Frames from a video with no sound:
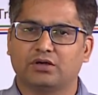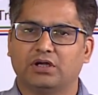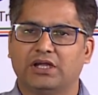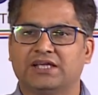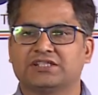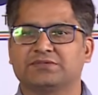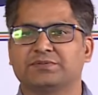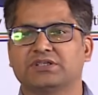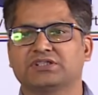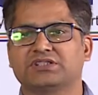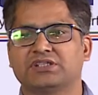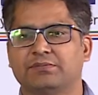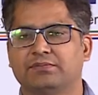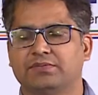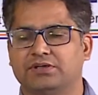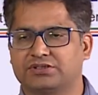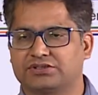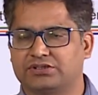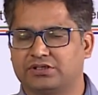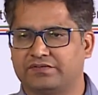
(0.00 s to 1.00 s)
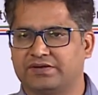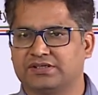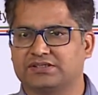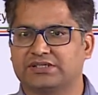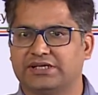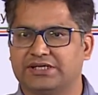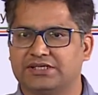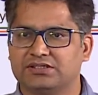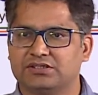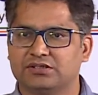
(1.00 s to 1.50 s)
as per the serving
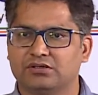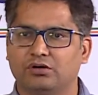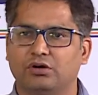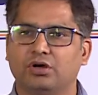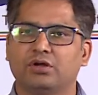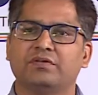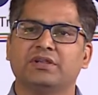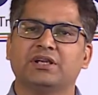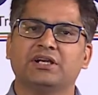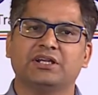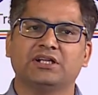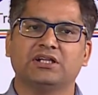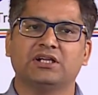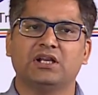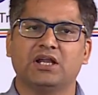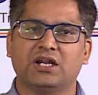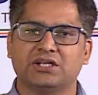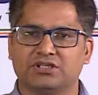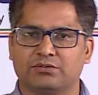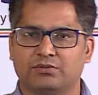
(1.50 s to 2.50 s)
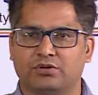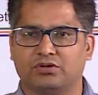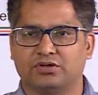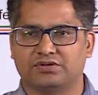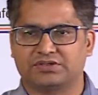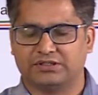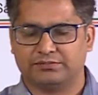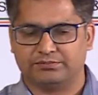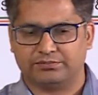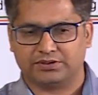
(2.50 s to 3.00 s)
size, or we can take a large amount
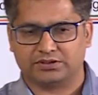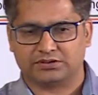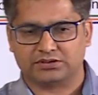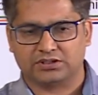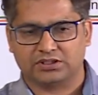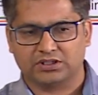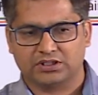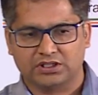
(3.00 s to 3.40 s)
of samples.